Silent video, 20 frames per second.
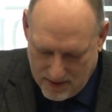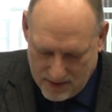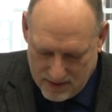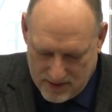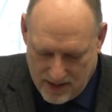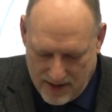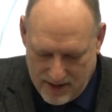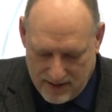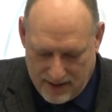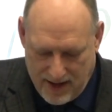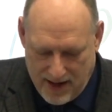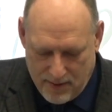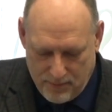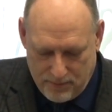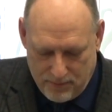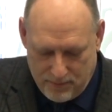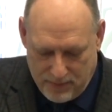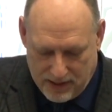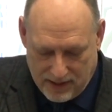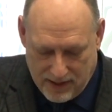Satan
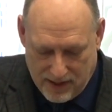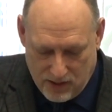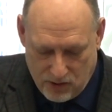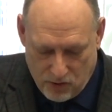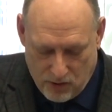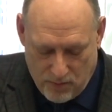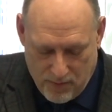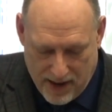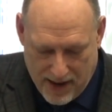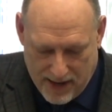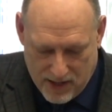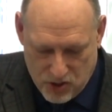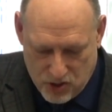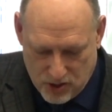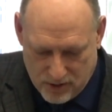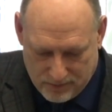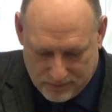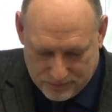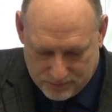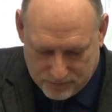can't begin to
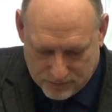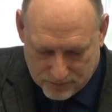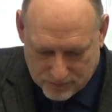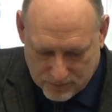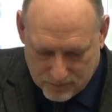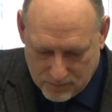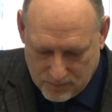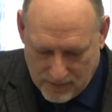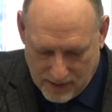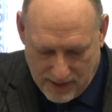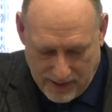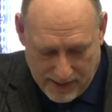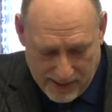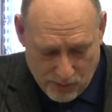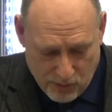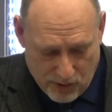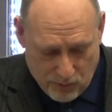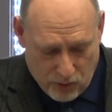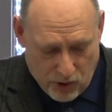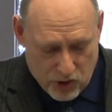imagine
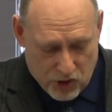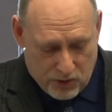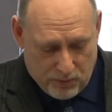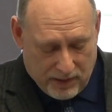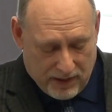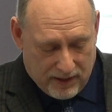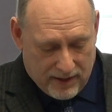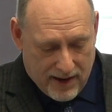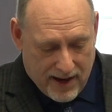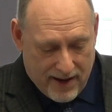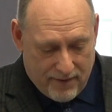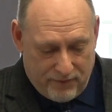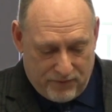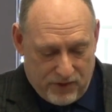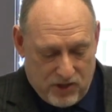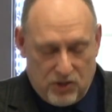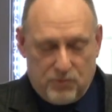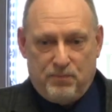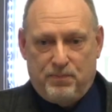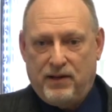anyone worshiping
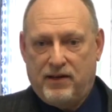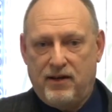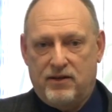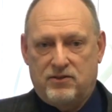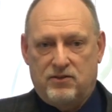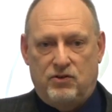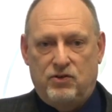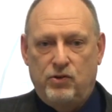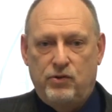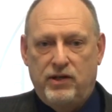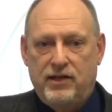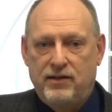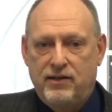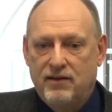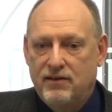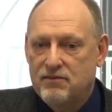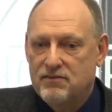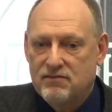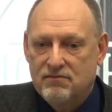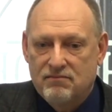God just because of who he
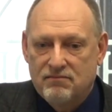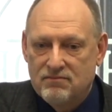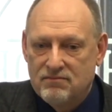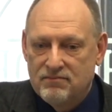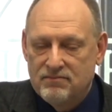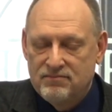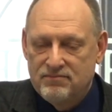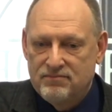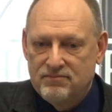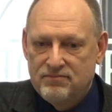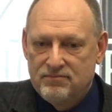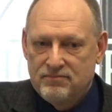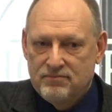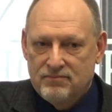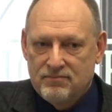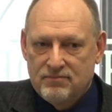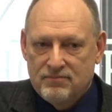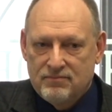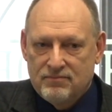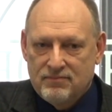is.
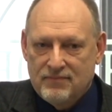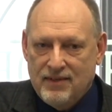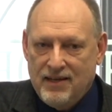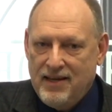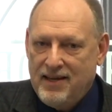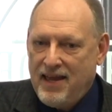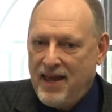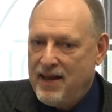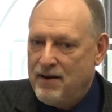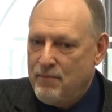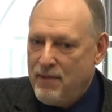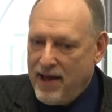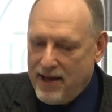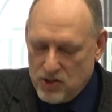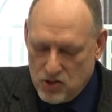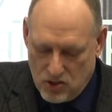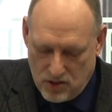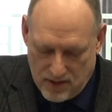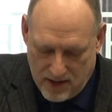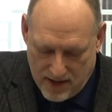He can't
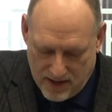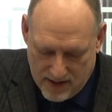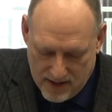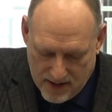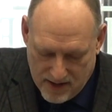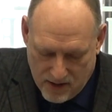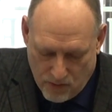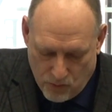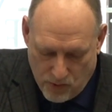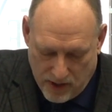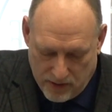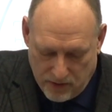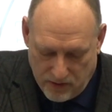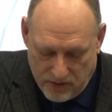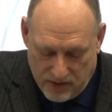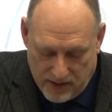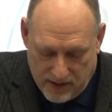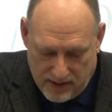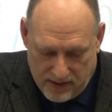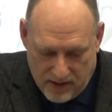imagine that. Rather
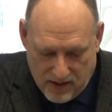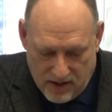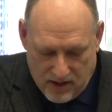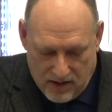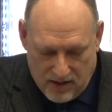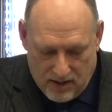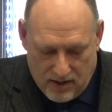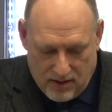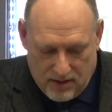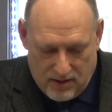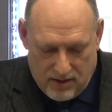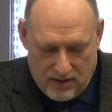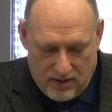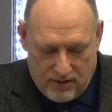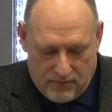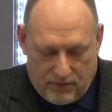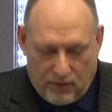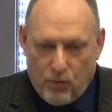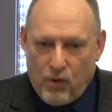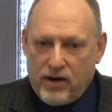than
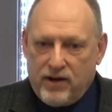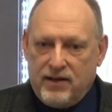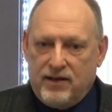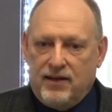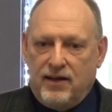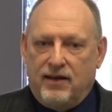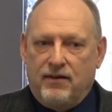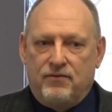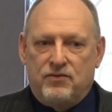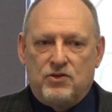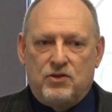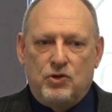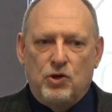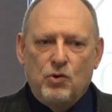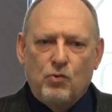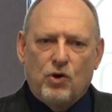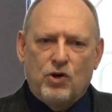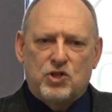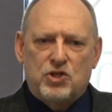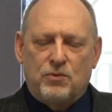for what he gives.
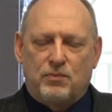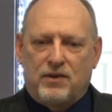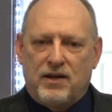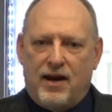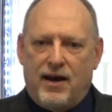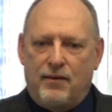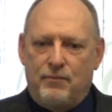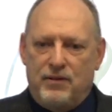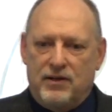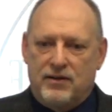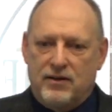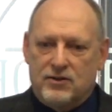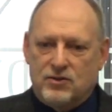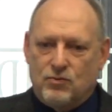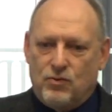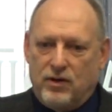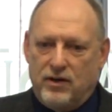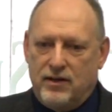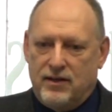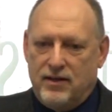You worship God because
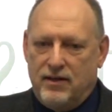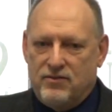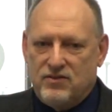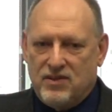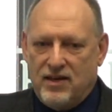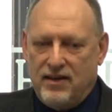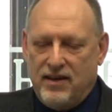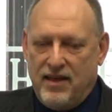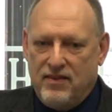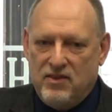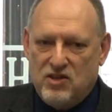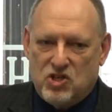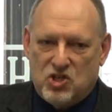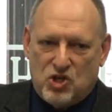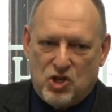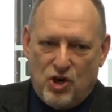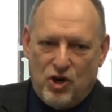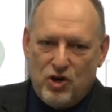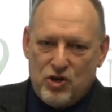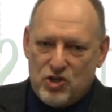of what he gives. And, and this
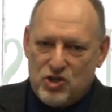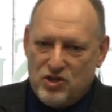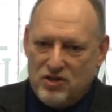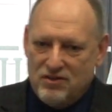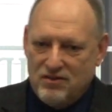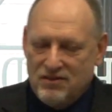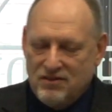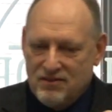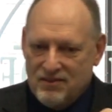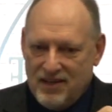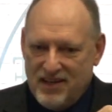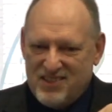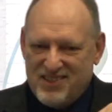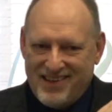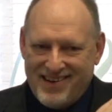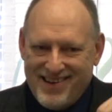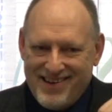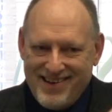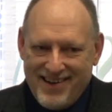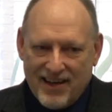church, it's
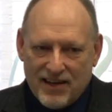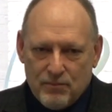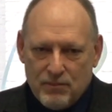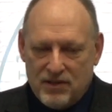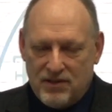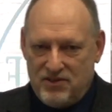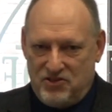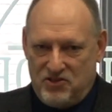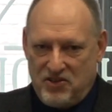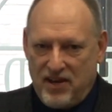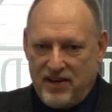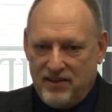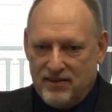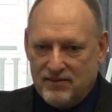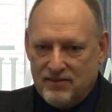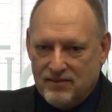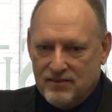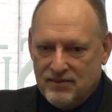an enigma to Satan.